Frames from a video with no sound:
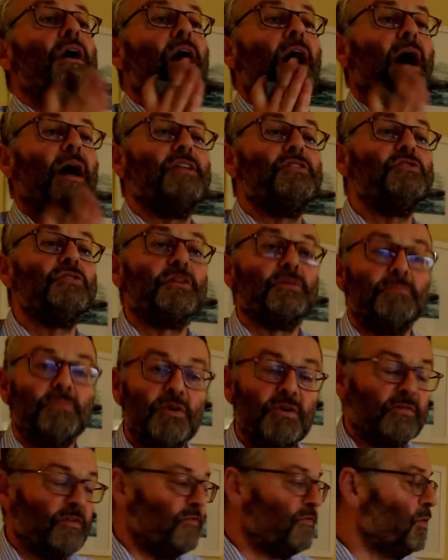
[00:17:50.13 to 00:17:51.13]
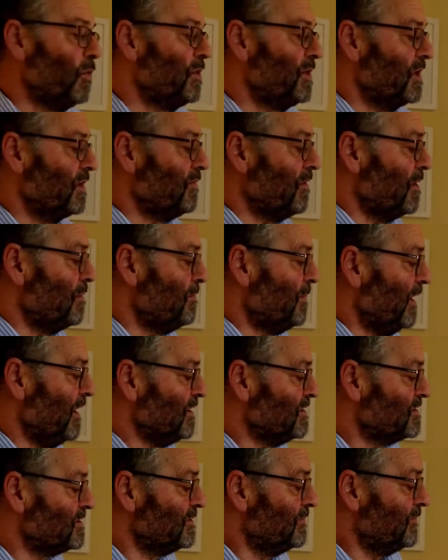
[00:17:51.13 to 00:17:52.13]
and you can move it forward at your own
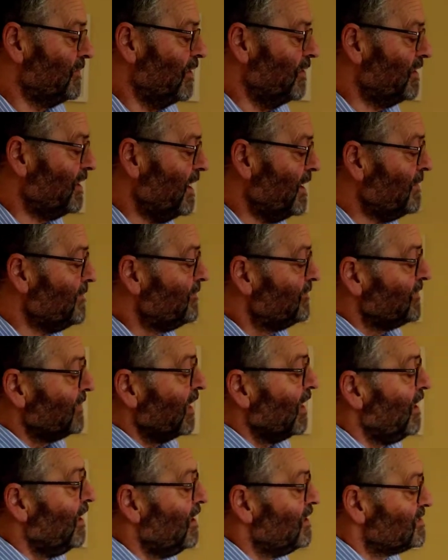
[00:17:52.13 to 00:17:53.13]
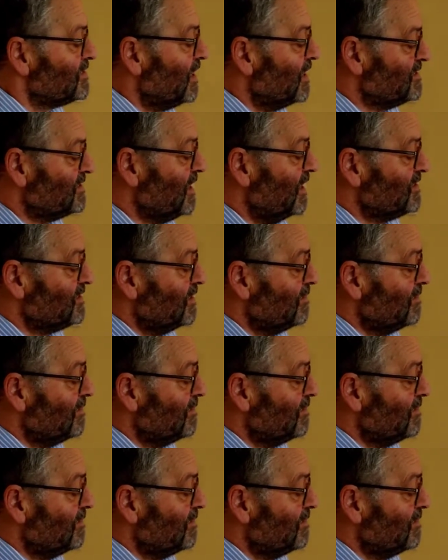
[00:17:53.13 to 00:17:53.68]
pace. Okay? So that's that.